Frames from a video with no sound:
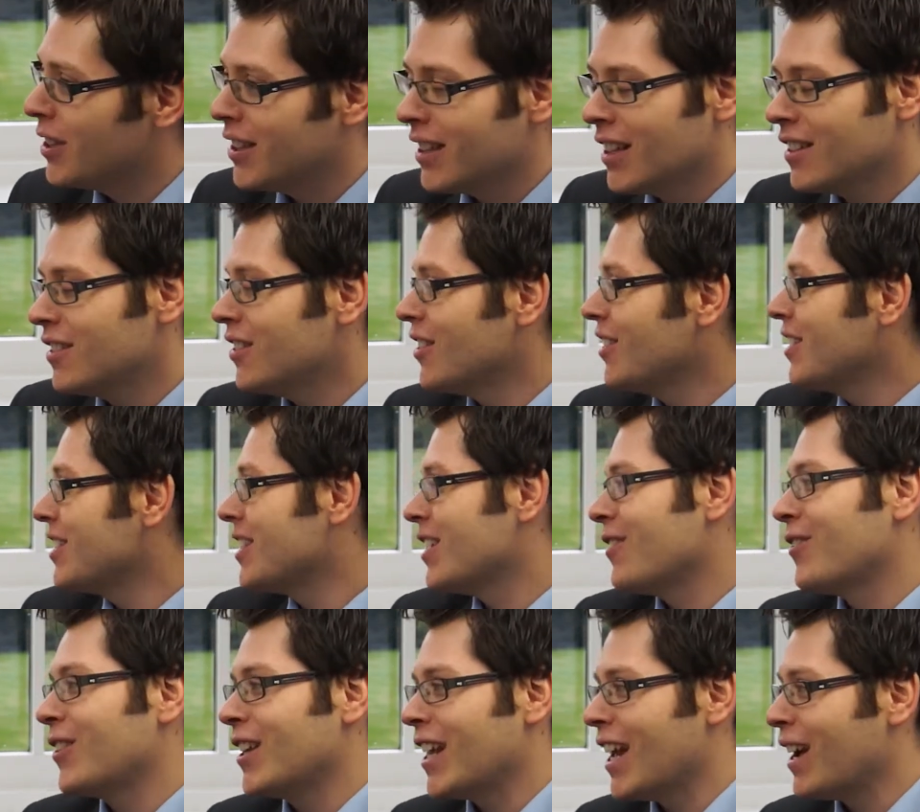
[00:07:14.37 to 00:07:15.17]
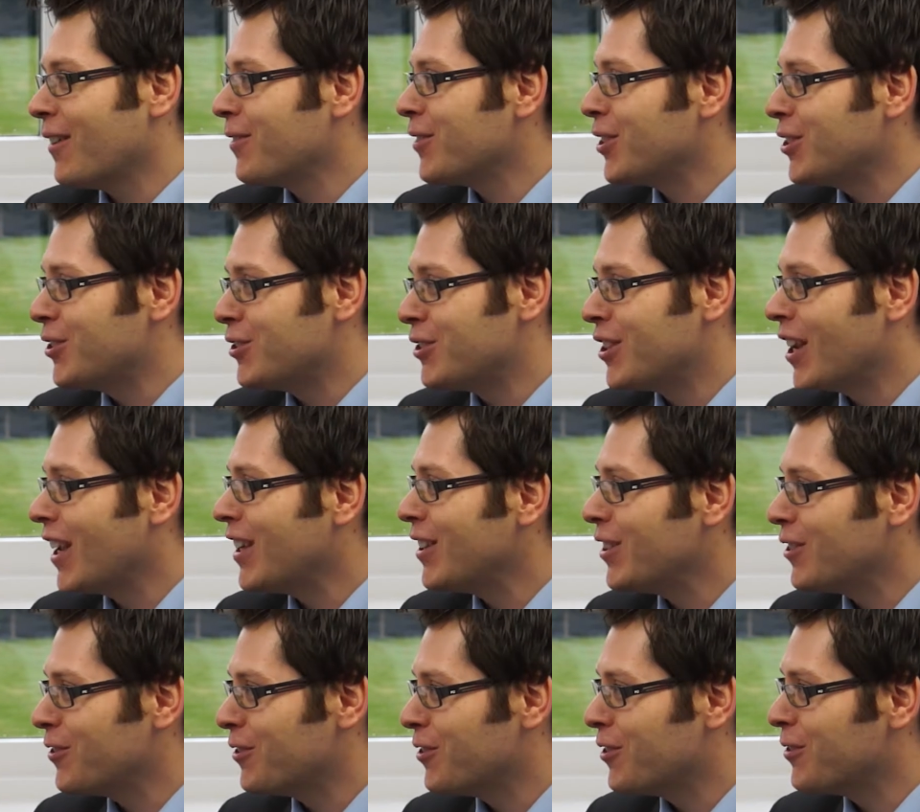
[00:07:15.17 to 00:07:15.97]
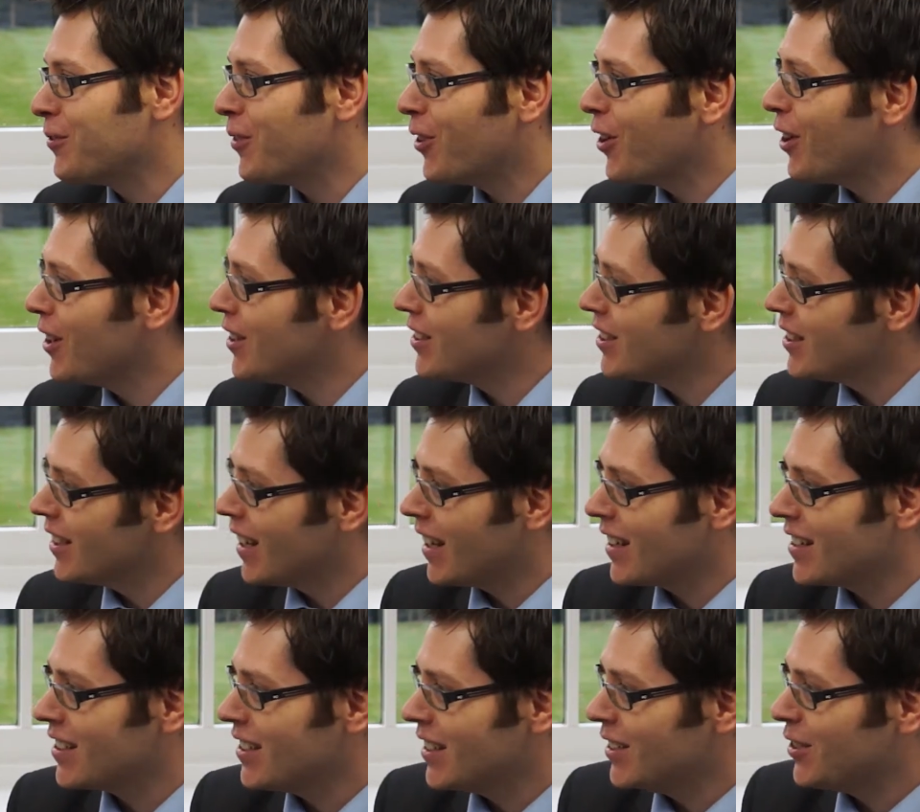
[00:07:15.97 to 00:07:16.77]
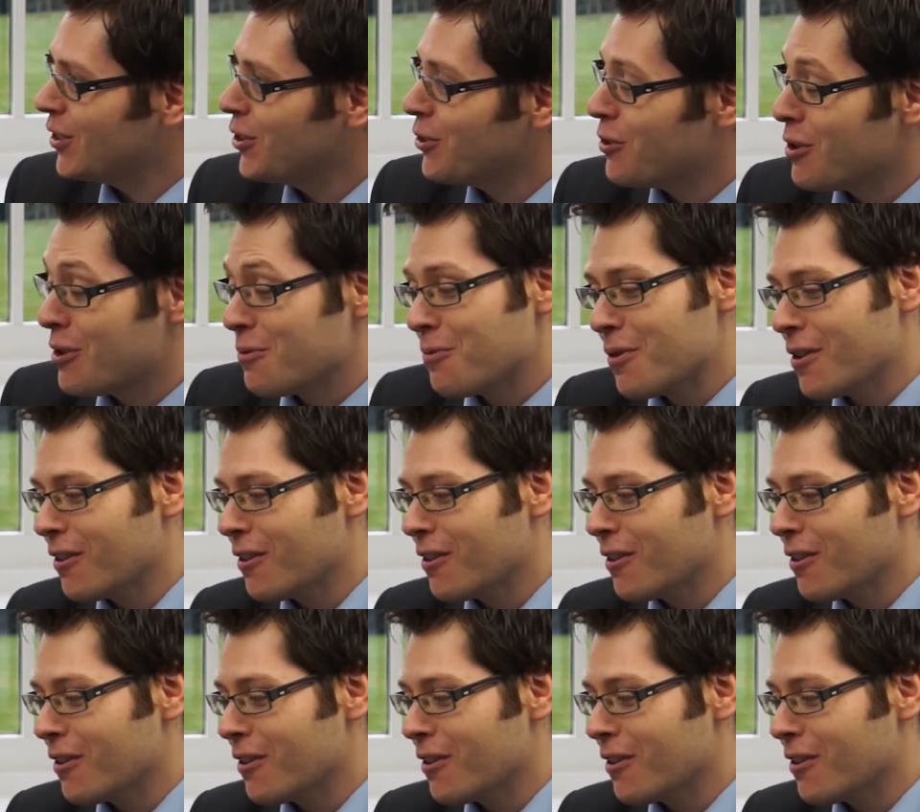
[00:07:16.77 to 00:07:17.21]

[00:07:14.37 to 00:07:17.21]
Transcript: They don't necessarily have to take your advice and actually do it.